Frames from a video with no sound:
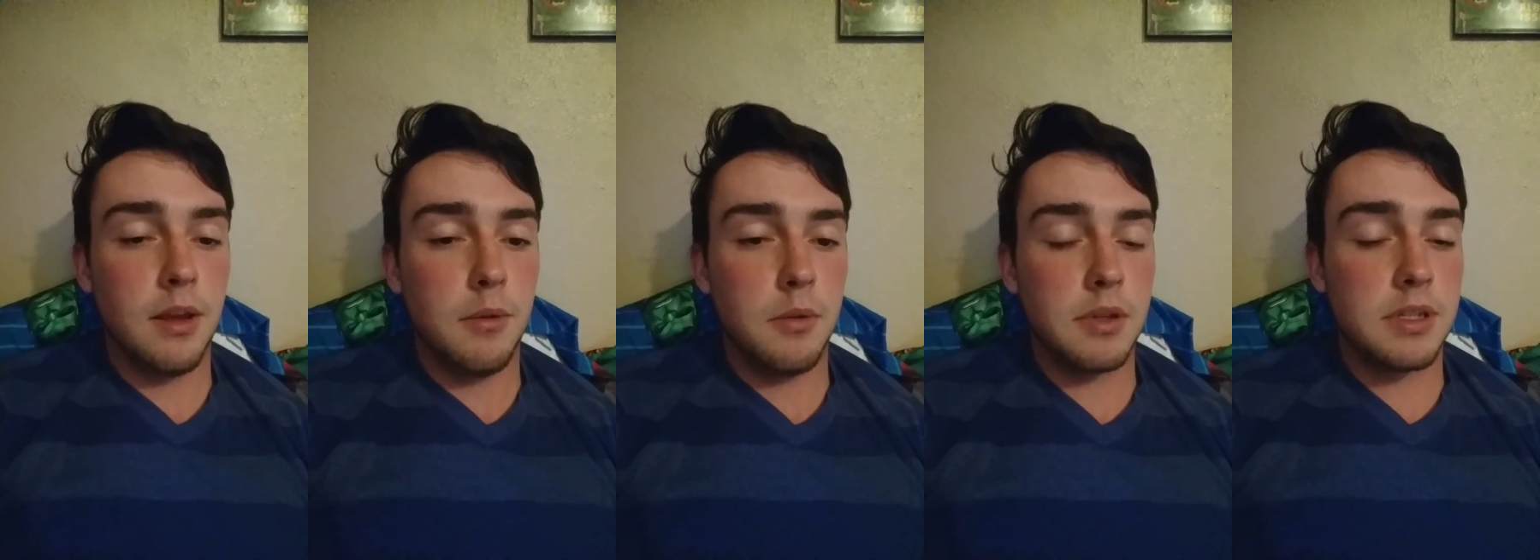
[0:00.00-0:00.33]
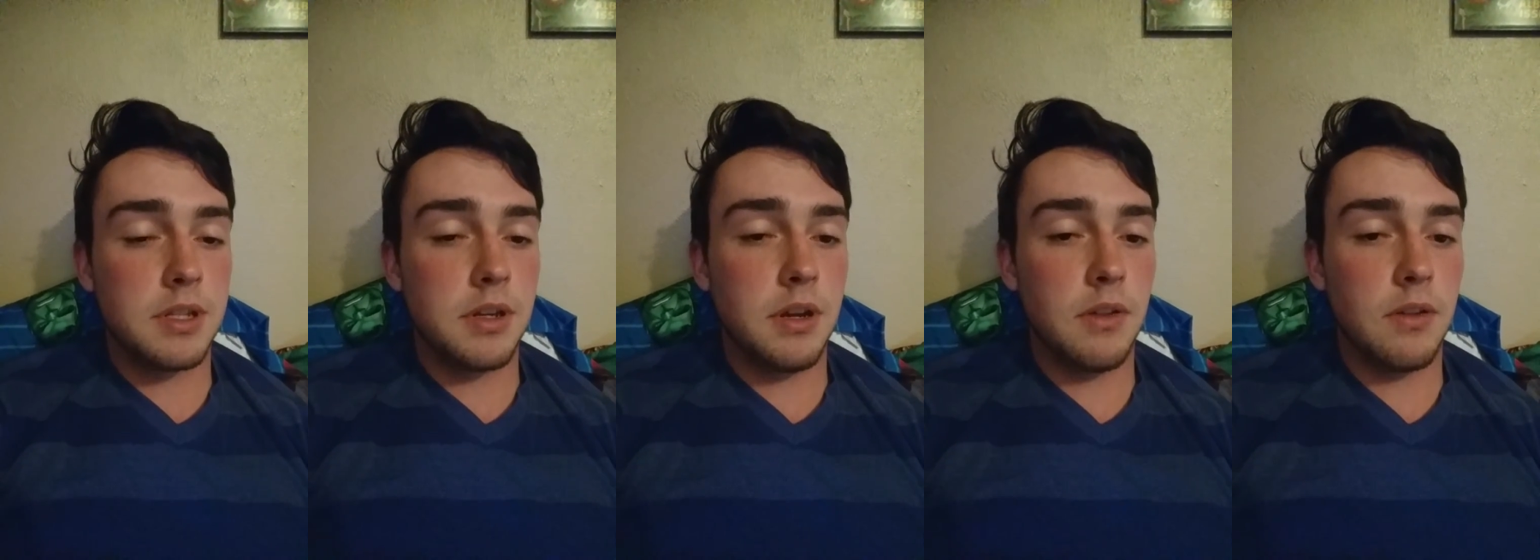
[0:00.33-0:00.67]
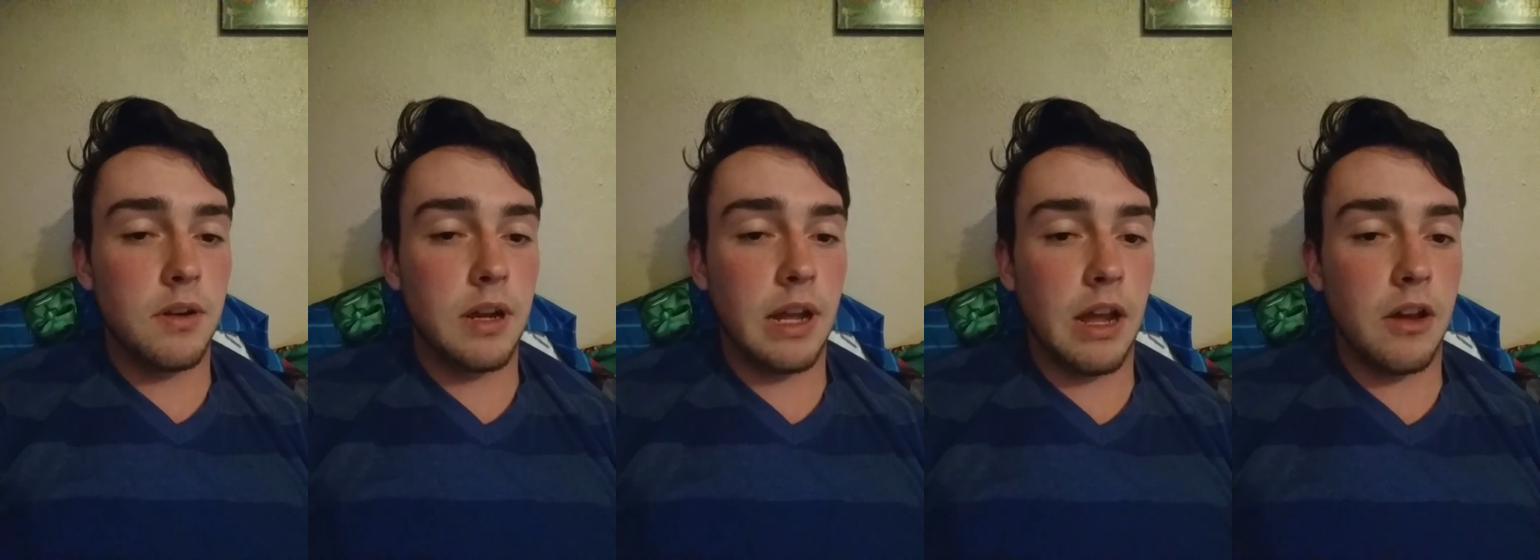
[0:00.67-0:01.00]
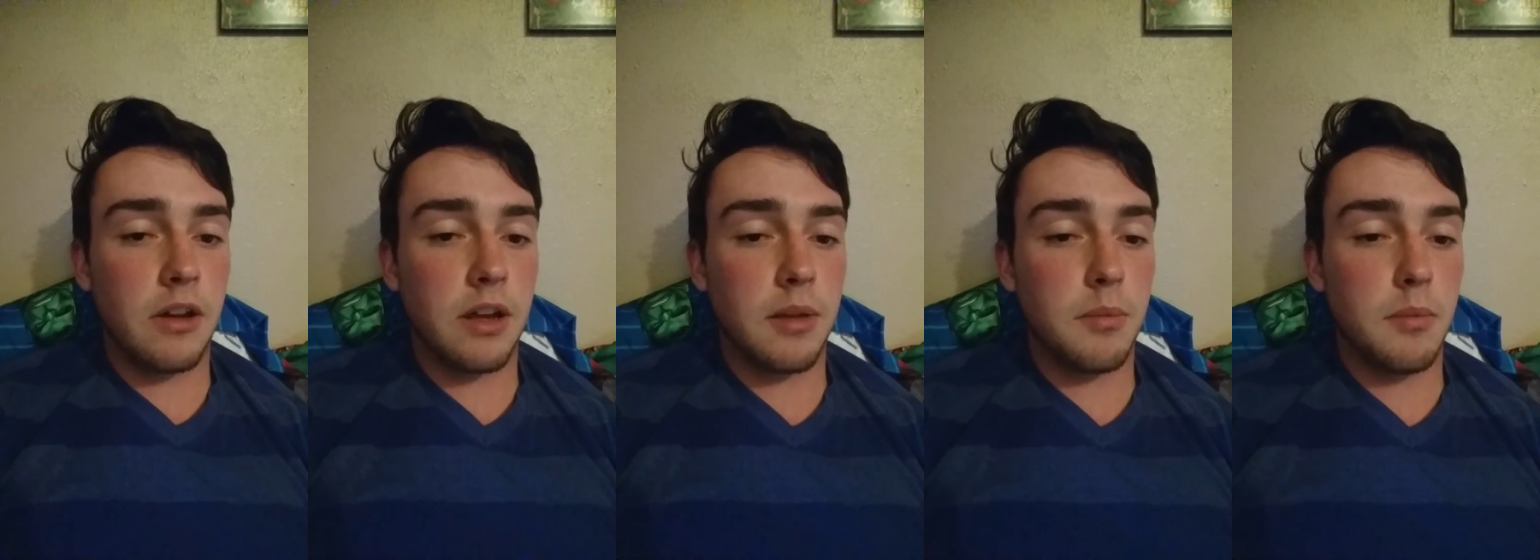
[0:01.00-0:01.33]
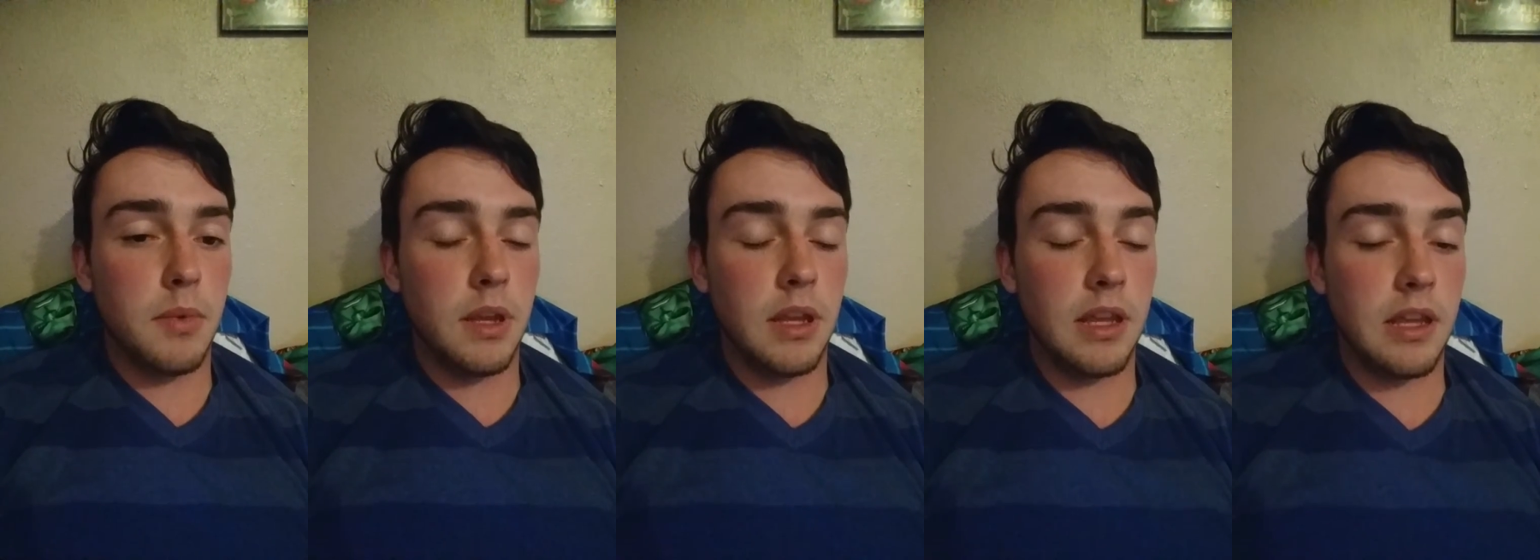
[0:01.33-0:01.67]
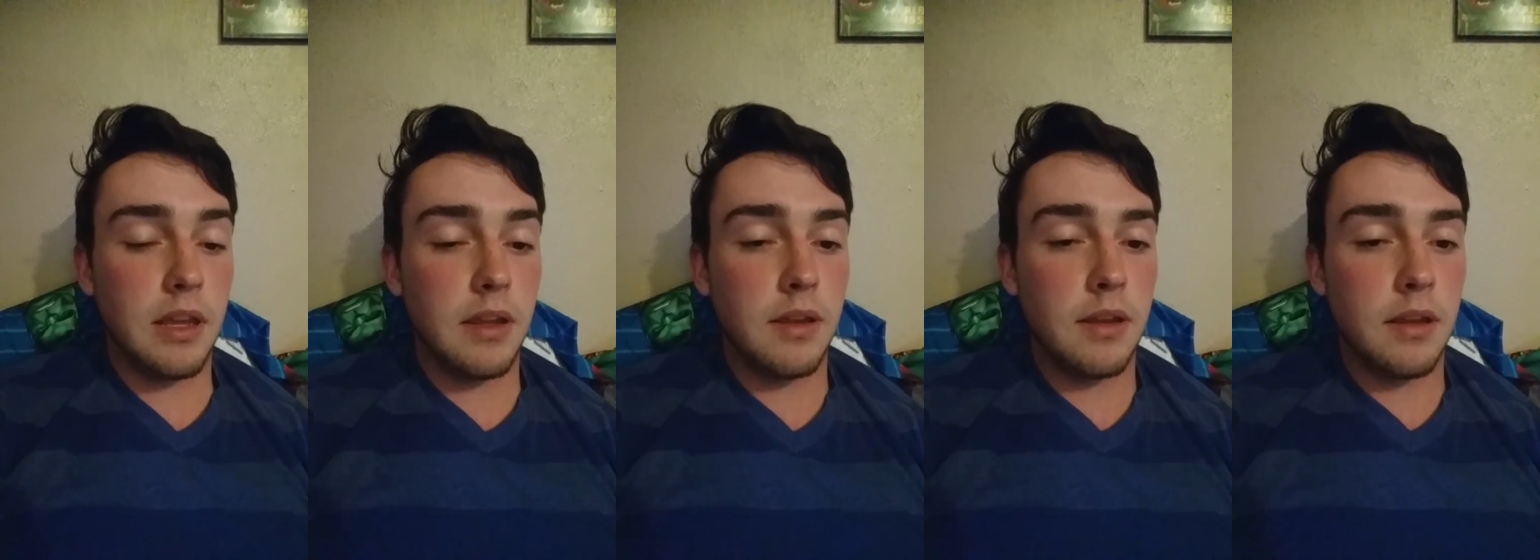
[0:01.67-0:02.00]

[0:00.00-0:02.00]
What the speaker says: with Student Learning Outcome E